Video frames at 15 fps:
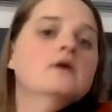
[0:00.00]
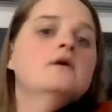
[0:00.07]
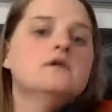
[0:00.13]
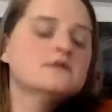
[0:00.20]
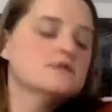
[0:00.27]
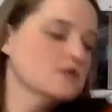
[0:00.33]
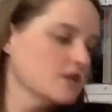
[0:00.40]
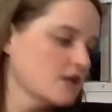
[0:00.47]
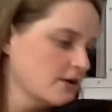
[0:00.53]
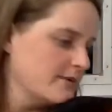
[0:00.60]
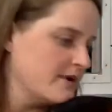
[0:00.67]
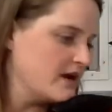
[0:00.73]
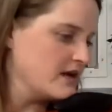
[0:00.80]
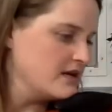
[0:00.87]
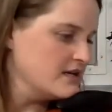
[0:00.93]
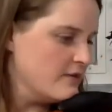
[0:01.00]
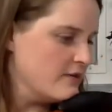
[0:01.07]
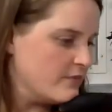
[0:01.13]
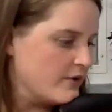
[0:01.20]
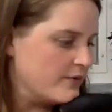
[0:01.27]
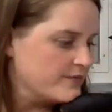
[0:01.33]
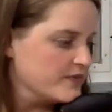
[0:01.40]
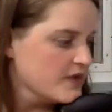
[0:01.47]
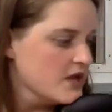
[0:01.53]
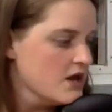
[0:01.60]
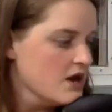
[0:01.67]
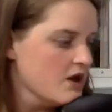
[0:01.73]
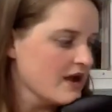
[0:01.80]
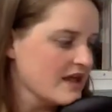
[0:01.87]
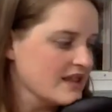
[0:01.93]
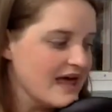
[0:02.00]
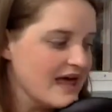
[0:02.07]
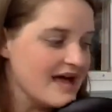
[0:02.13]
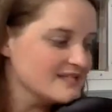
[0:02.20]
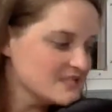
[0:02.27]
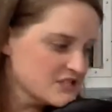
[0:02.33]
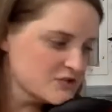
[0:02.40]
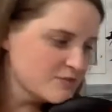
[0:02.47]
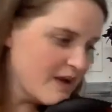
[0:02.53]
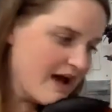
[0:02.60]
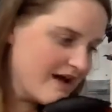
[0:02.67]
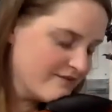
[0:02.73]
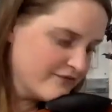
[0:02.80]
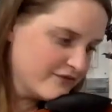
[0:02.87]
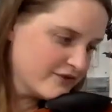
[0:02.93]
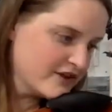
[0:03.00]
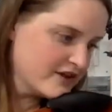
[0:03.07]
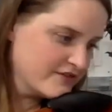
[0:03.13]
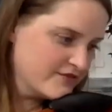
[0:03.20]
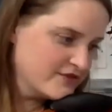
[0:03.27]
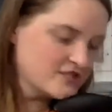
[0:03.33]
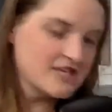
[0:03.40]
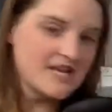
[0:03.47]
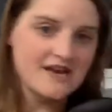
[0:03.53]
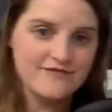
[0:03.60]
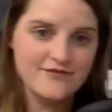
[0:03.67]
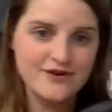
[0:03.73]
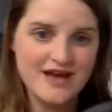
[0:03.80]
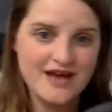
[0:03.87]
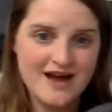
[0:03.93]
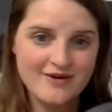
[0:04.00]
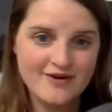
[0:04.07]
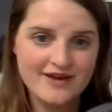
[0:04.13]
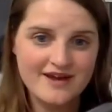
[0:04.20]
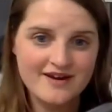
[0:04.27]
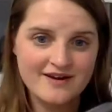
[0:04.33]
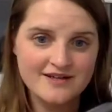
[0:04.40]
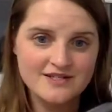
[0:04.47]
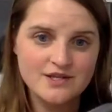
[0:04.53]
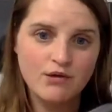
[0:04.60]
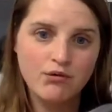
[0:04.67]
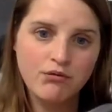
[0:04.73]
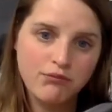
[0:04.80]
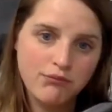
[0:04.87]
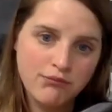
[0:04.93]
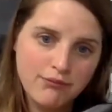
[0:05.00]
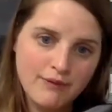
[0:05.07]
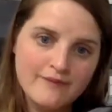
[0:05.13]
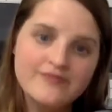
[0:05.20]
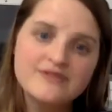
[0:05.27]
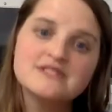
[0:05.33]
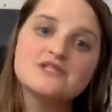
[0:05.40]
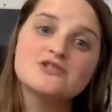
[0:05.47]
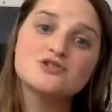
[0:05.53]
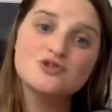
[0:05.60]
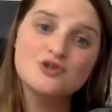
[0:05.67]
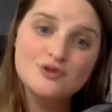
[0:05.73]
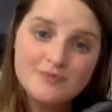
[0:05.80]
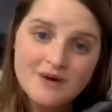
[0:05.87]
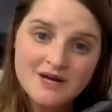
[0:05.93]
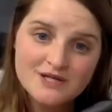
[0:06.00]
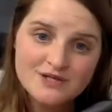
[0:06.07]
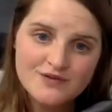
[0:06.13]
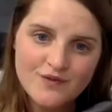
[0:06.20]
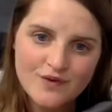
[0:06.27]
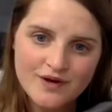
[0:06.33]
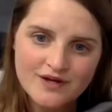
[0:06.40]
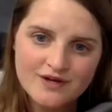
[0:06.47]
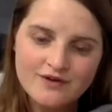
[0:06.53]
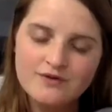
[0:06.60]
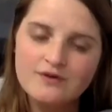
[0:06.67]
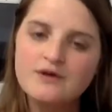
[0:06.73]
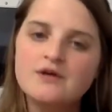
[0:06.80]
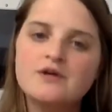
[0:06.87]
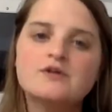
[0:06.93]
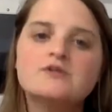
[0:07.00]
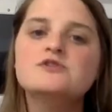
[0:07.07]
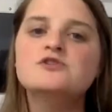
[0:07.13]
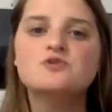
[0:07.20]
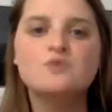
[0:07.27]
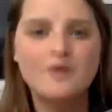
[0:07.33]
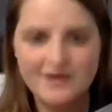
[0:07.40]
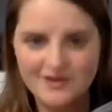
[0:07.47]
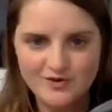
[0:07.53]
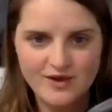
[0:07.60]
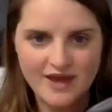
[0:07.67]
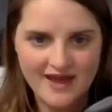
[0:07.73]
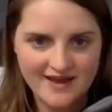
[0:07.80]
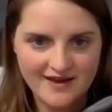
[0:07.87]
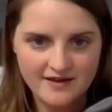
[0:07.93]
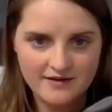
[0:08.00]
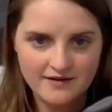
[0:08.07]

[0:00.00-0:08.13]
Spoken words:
it's going to come out on a down bow. Okay, last spot for now, Charis. If this is too much for you, do what you can.